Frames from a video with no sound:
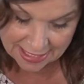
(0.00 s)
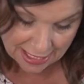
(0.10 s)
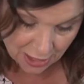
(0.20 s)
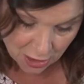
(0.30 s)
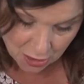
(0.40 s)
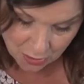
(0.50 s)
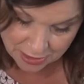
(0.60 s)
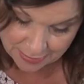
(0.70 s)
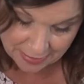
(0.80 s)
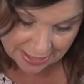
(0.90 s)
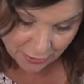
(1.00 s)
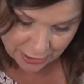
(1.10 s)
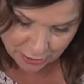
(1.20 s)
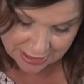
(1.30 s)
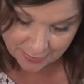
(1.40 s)
hello or some lettering
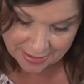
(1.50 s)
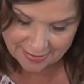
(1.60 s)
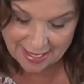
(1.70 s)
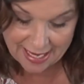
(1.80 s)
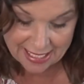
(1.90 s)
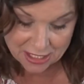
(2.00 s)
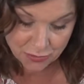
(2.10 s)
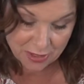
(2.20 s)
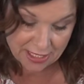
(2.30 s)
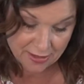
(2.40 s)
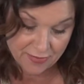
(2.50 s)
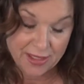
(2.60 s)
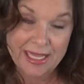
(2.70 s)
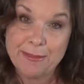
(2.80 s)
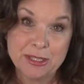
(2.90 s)
or something like that. I just really thought the
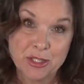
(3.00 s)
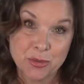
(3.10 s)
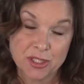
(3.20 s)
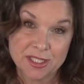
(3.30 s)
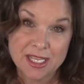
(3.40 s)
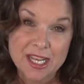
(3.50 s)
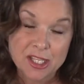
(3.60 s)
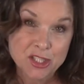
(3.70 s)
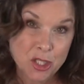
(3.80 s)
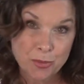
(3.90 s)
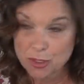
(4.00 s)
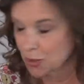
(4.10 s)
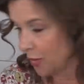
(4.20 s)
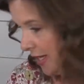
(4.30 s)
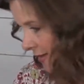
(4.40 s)
lemons were just super
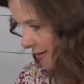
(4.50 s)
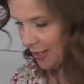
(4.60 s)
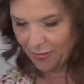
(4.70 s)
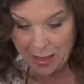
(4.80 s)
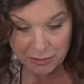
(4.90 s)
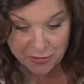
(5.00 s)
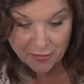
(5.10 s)
sweet. So that was